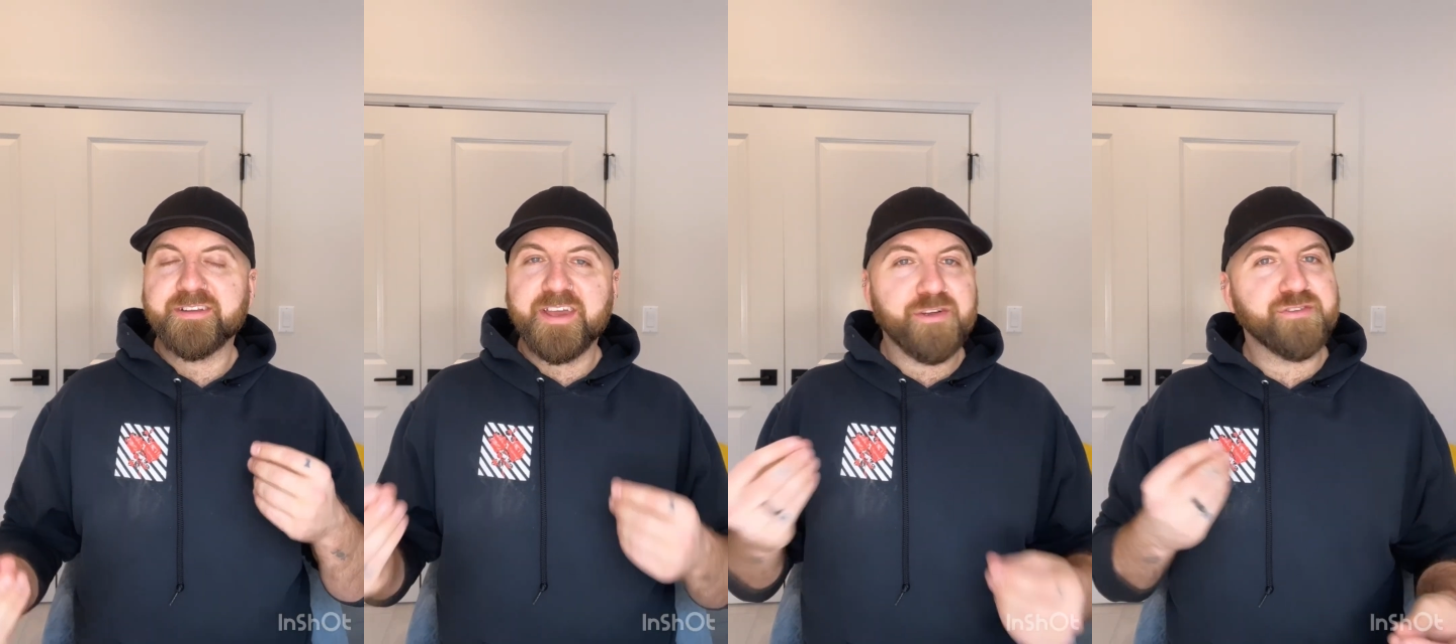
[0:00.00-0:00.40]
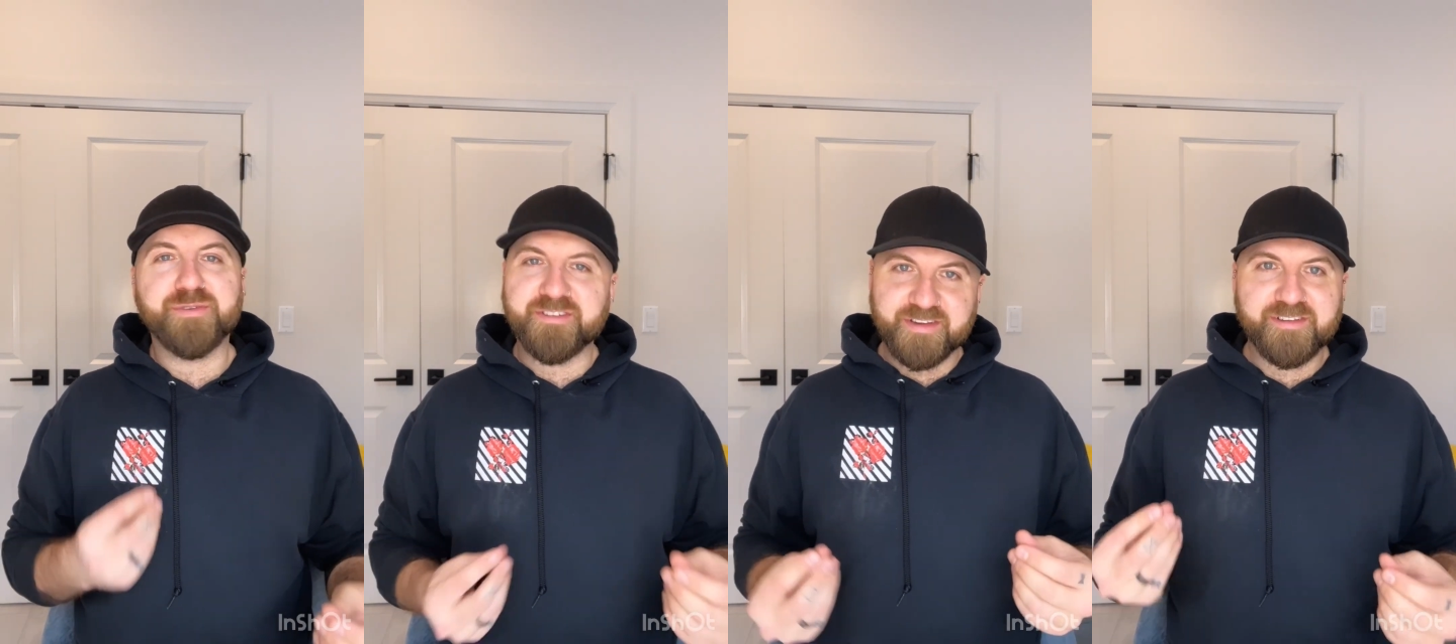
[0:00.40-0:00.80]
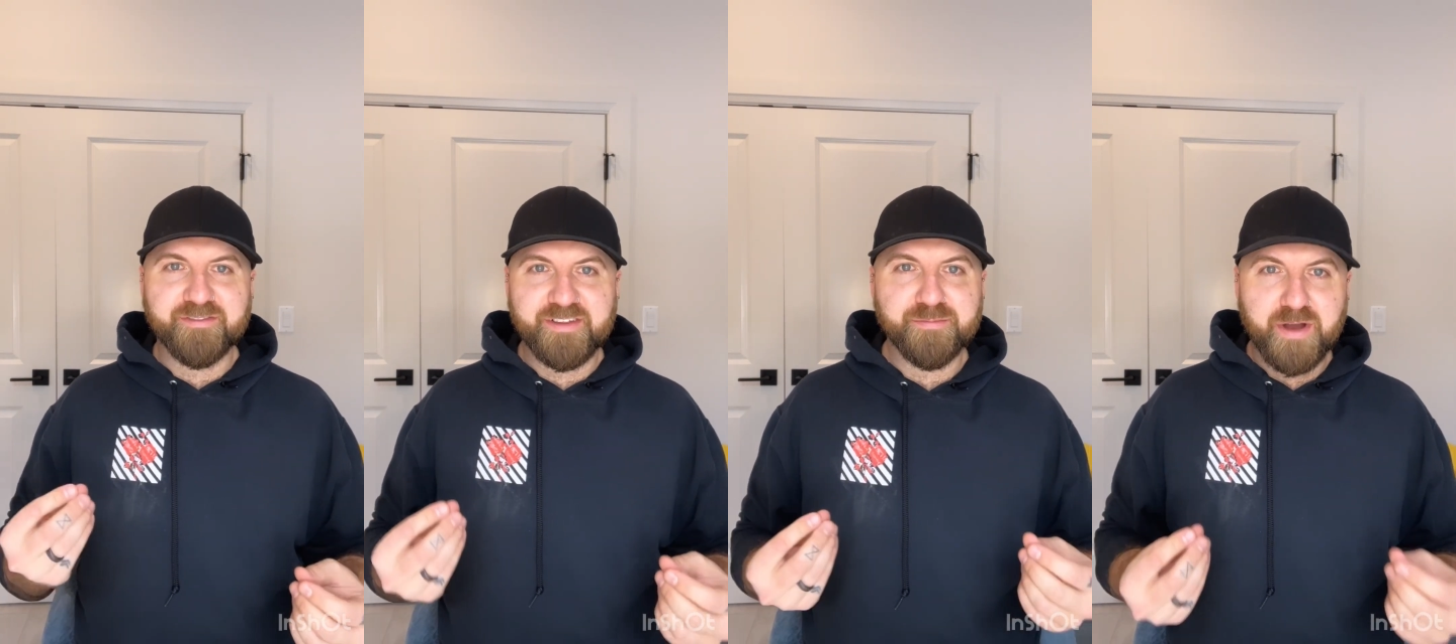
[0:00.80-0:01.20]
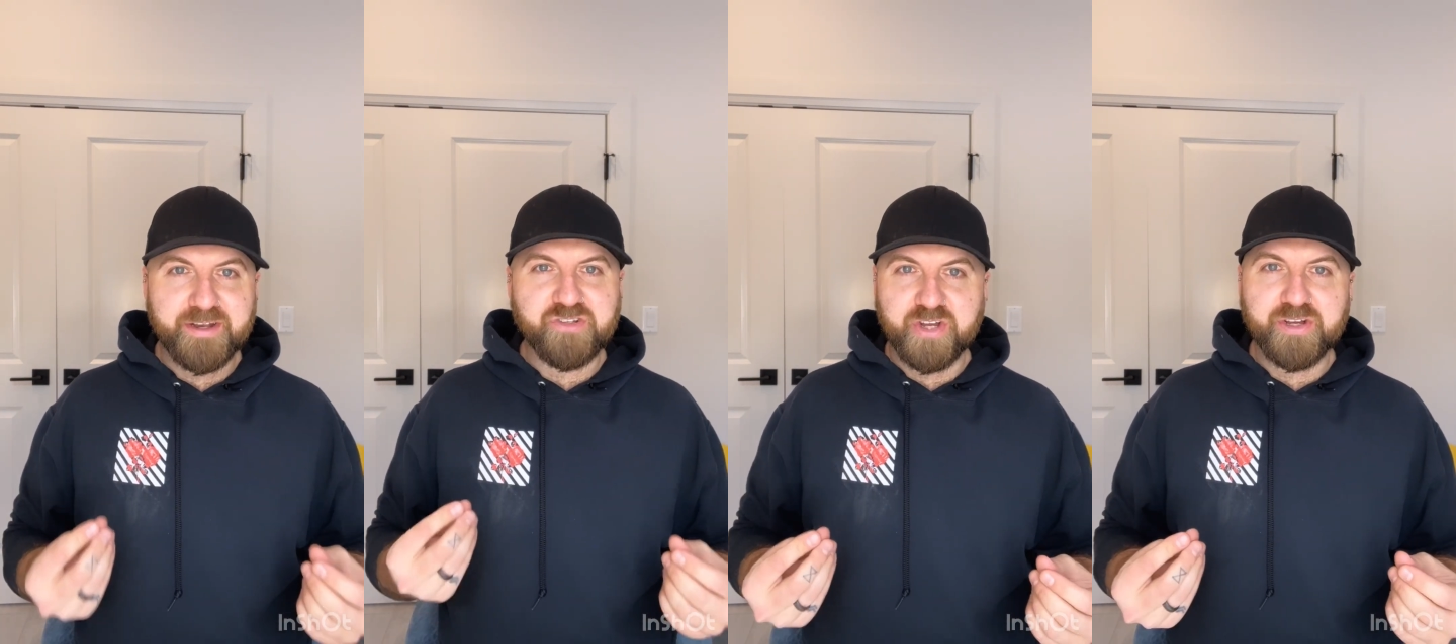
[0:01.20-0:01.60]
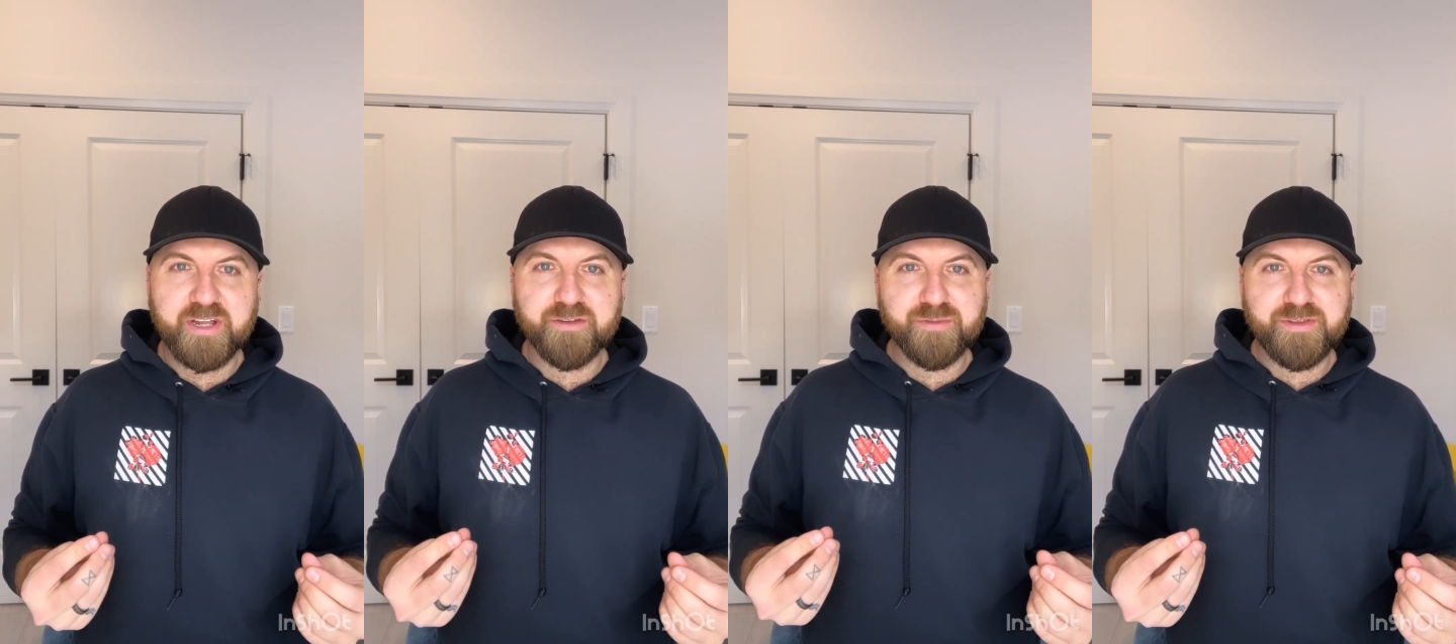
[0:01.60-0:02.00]
characteristics of these potted gel
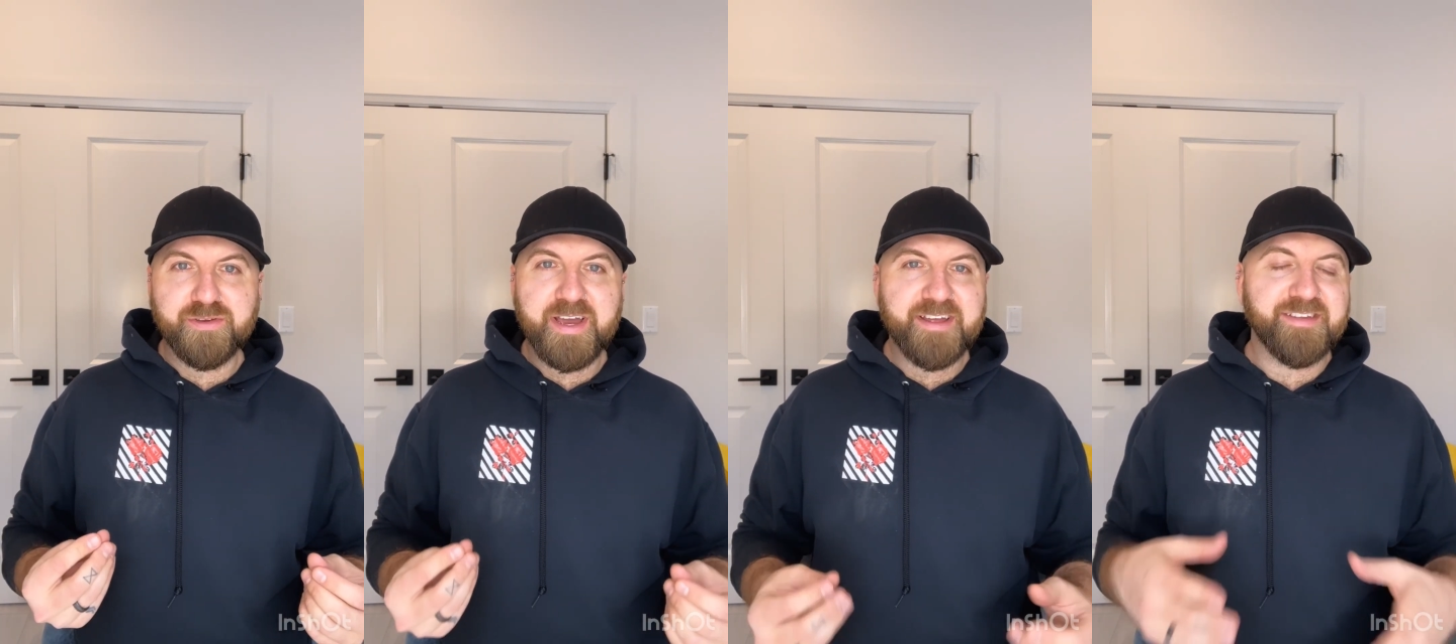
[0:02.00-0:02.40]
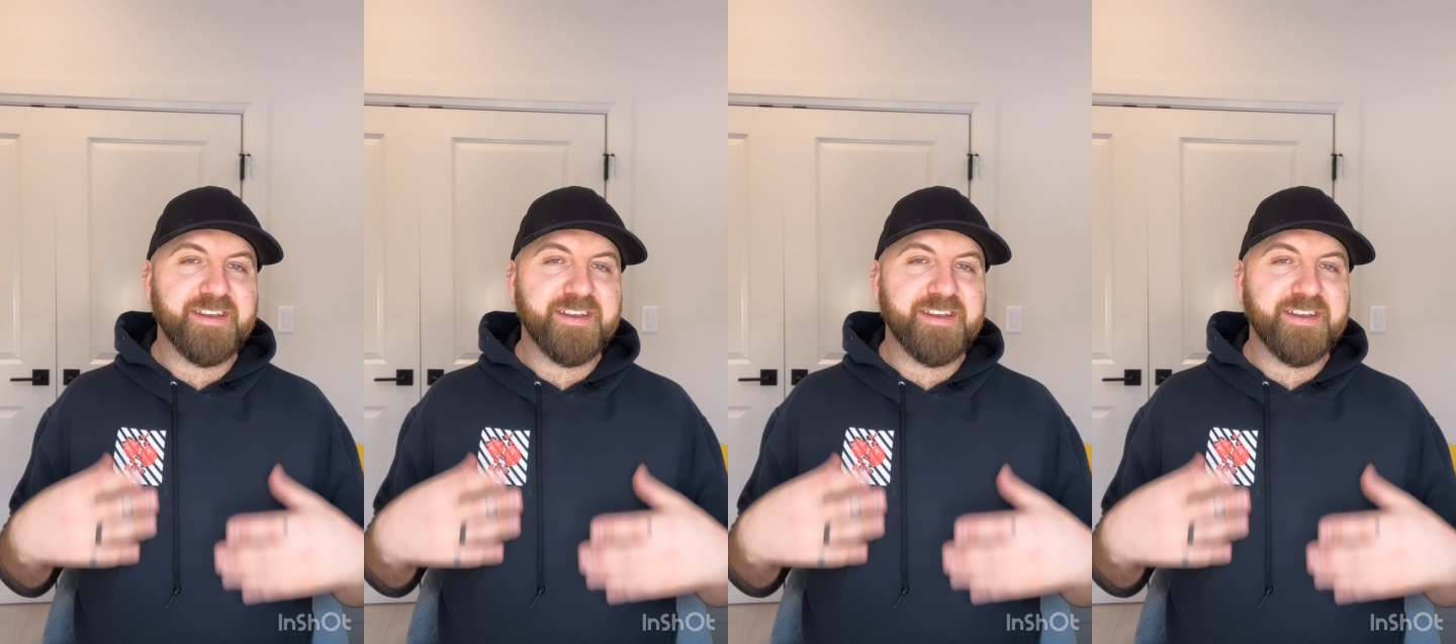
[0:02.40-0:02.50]
colors with you guys